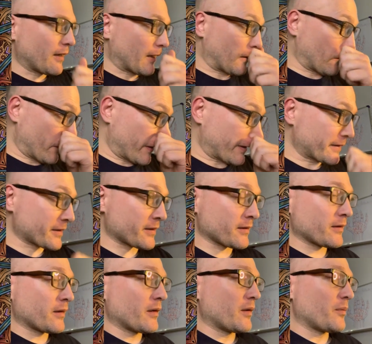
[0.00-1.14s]
I worked
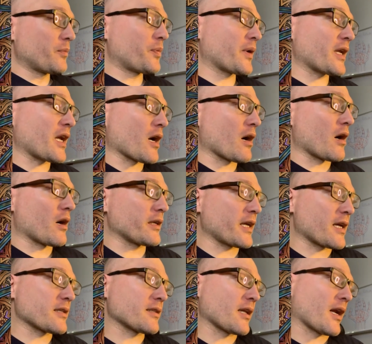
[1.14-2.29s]
pretty hard
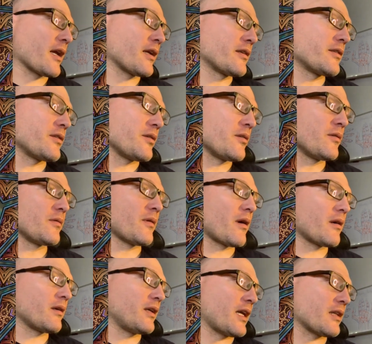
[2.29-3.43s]
yesterday
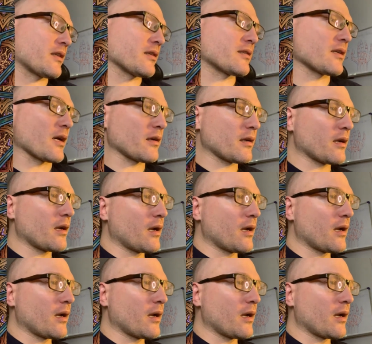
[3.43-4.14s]
to get this done,